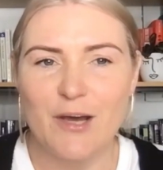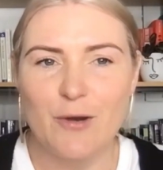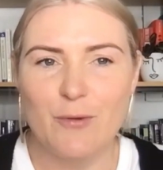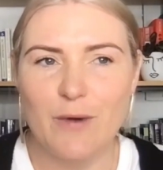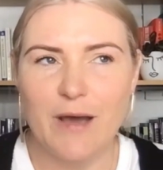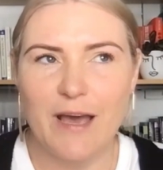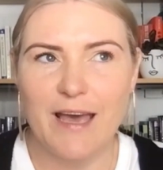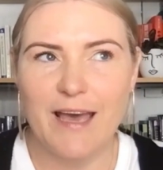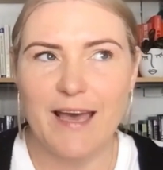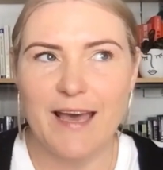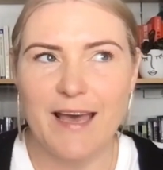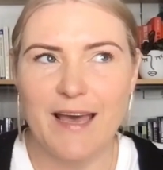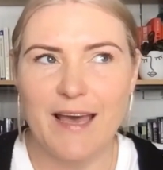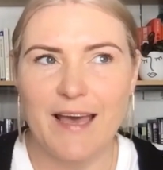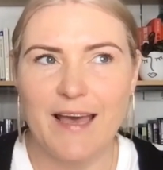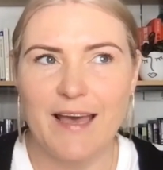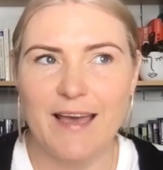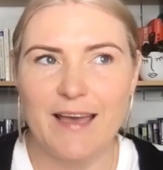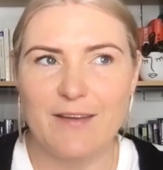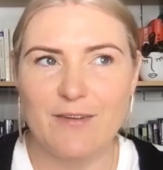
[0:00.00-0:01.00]

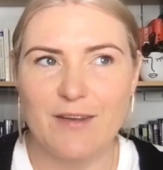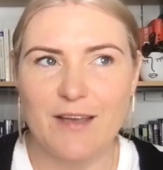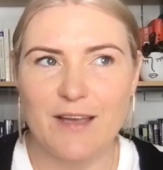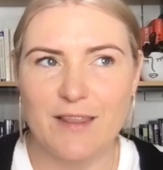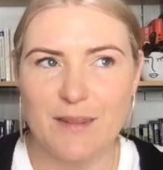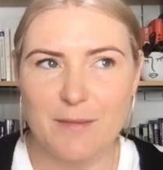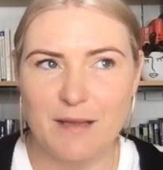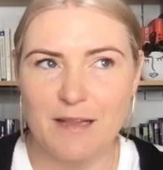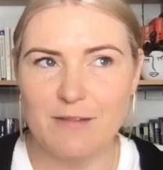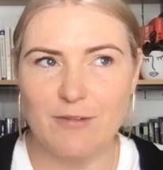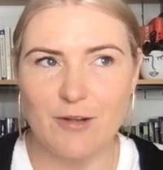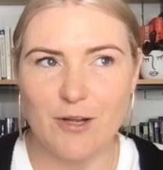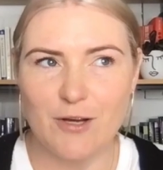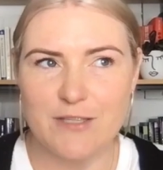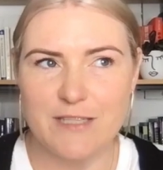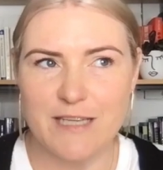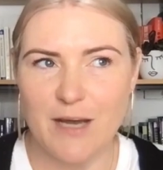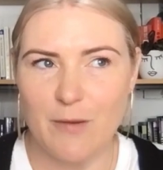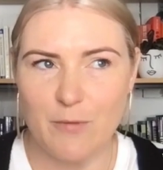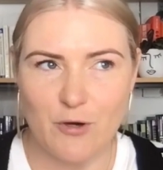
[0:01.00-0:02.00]
We're in the middle of
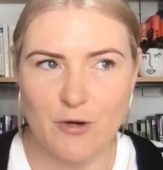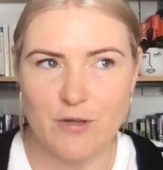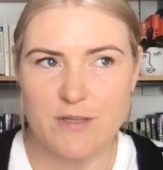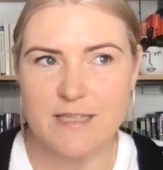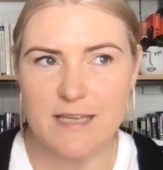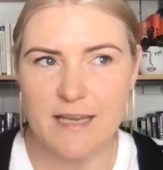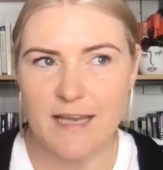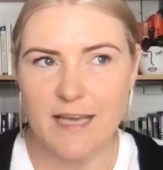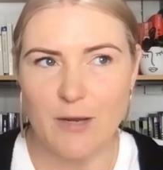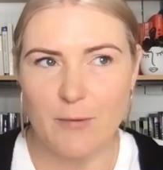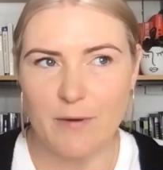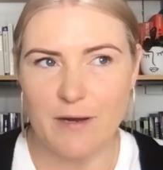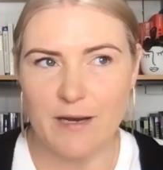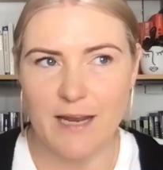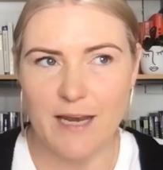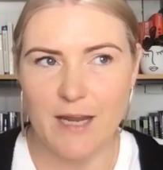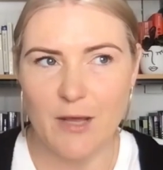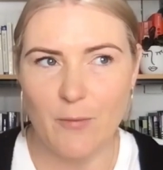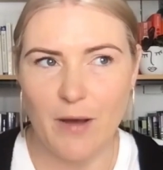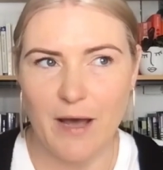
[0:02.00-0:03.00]
lockdown. We're not seeing anyone
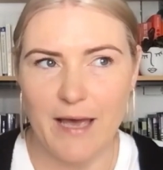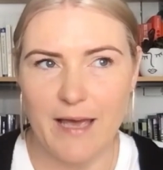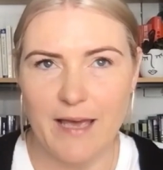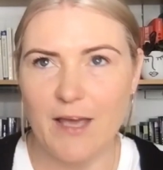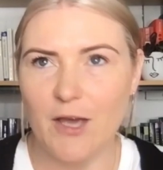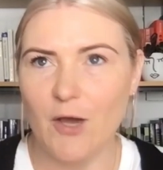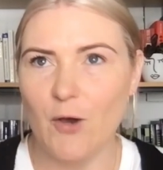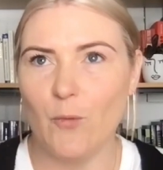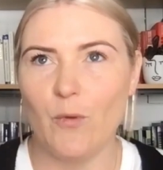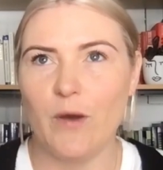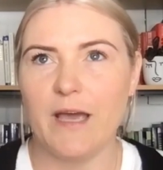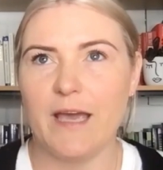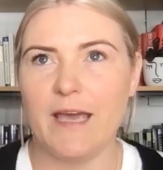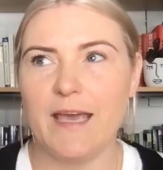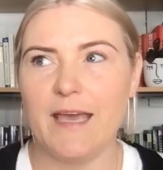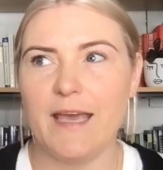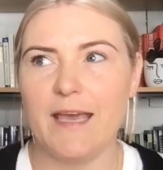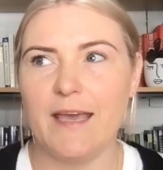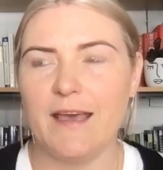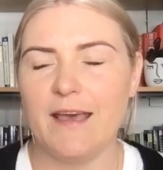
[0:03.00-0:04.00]
anyway.
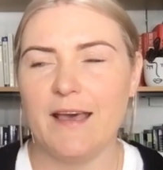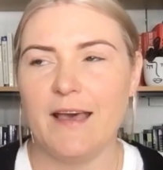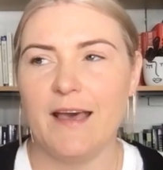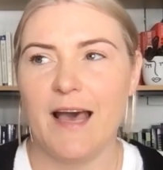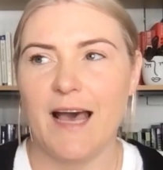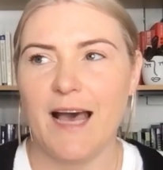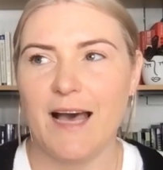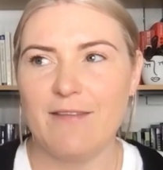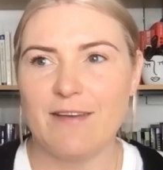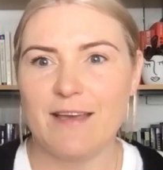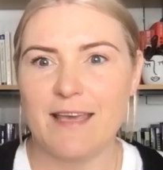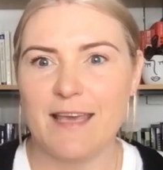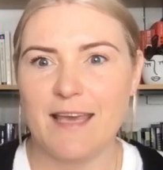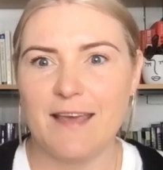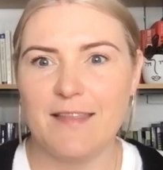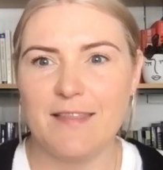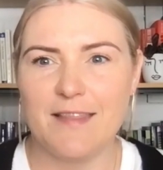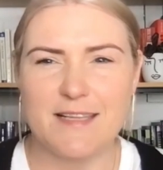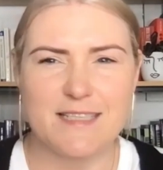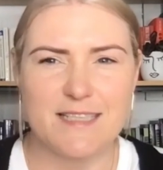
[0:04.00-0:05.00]
We have a
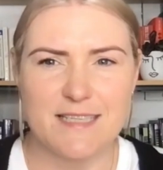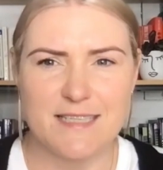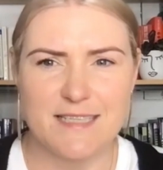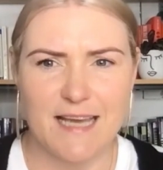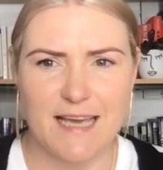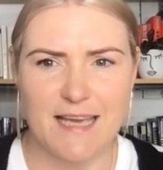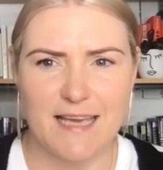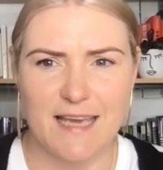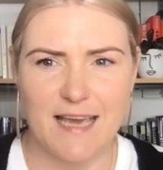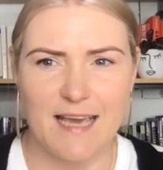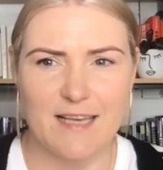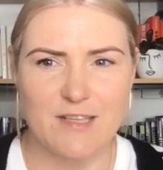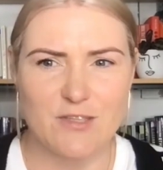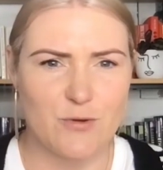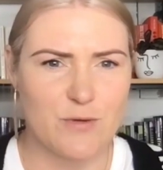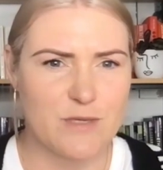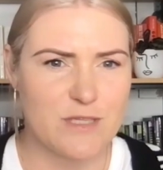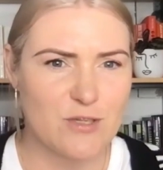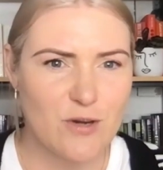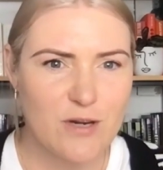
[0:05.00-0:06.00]
kid that's in daycare,
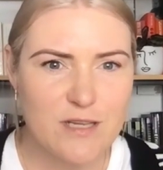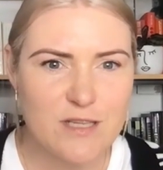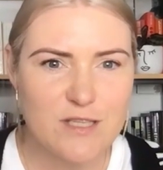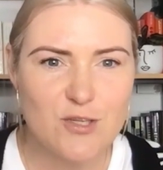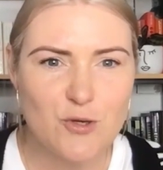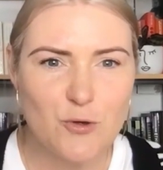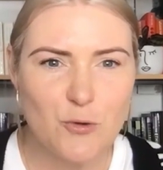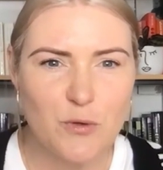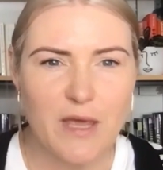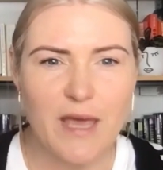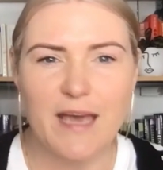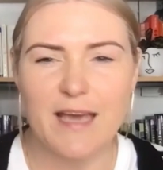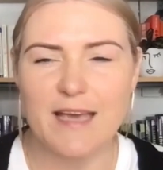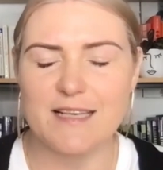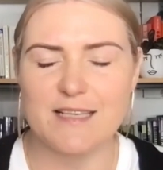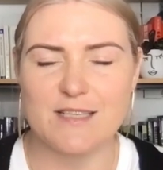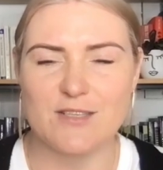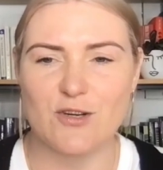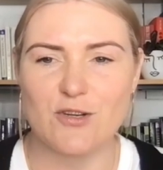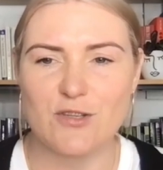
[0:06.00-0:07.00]
so he's not in school yet.
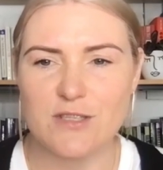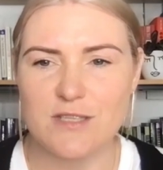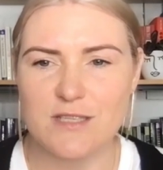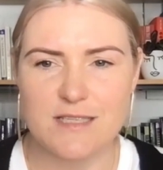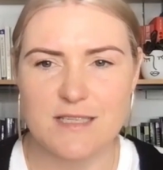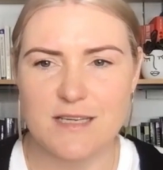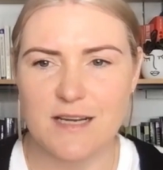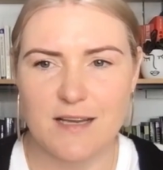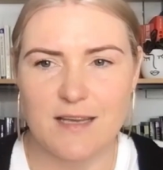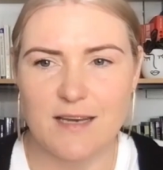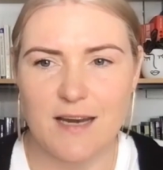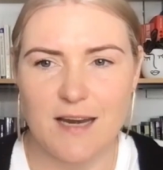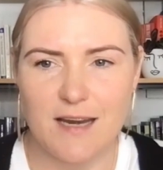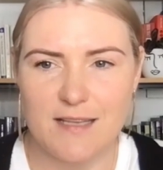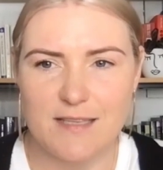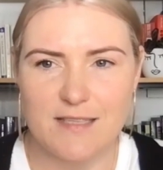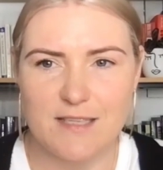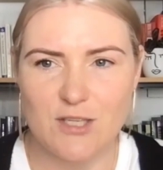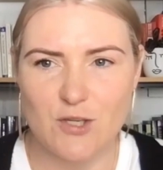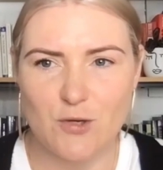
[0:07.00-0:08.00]
He's not stuck in
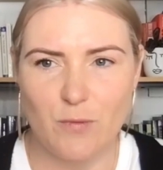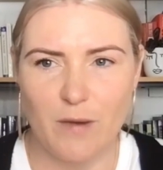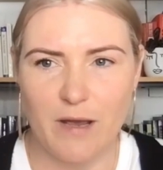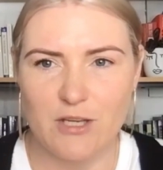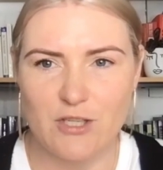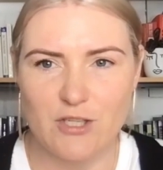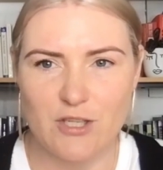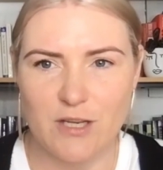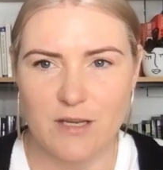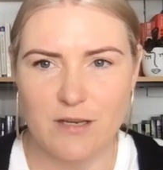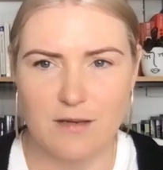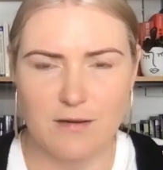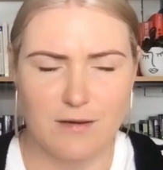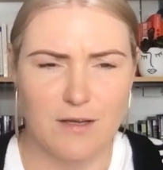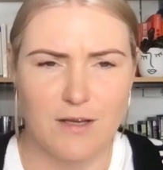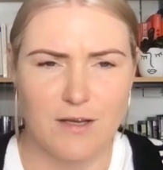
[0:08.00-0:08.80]
any situation.